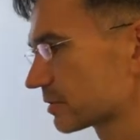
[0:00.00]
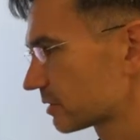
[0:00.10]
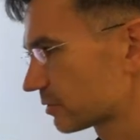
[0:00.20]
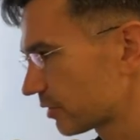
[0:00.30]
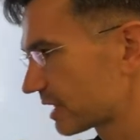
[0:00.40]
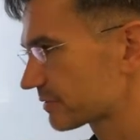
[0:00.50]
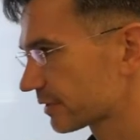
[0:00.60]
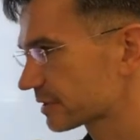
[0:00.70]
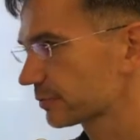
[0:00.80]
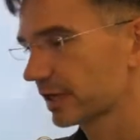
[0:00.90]

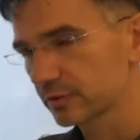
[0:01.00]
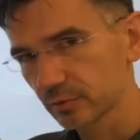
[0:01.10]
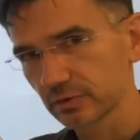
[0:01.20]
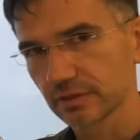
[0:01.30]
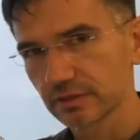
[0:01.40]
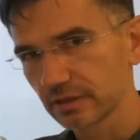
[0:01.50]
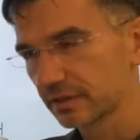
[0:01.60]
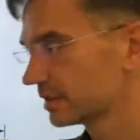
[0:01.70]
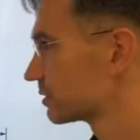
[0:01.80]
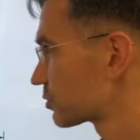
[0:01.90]
Transverse waves will
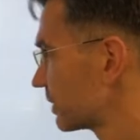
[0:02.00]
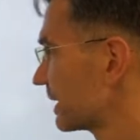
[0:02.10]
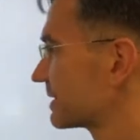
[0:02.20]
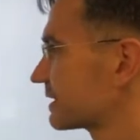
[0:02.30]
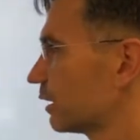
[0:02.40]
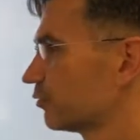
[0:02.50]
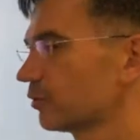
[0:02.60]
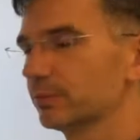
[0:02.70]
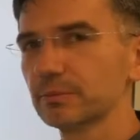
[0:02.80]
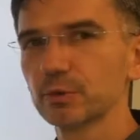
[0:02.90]
the string itself will
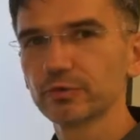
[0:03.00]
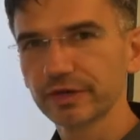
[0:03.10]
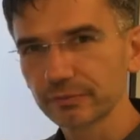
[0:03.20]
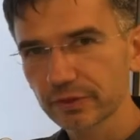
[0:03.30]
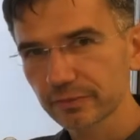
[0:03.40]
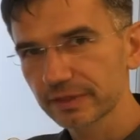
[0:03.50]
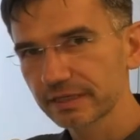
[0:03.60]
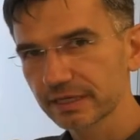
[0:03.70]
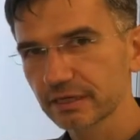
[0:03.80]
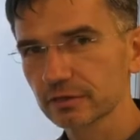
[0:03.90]
be moving
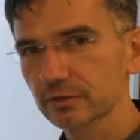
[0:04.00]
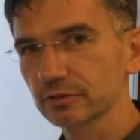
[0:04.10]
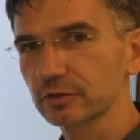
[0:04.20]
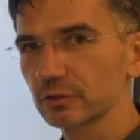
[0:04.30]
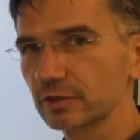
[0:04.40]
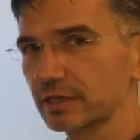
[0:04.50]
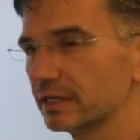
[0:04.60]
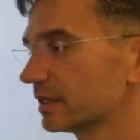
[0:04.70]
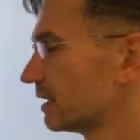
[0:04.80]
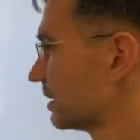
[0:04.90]
perpendicular to the
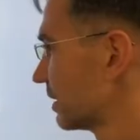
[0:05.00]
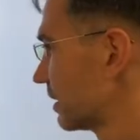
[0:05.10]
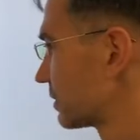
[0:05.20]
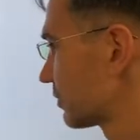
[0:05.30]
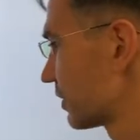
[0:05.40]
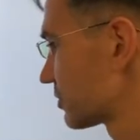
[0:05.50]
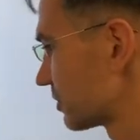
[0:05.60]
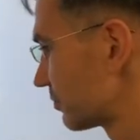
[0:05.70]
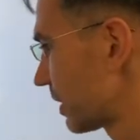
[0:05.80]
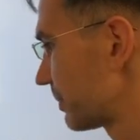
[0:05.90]
duration
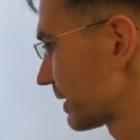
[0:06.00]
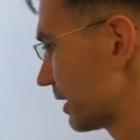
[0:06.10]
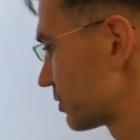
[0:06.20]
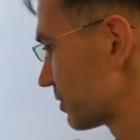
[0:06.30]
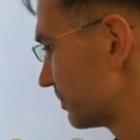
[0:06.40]
of propagation.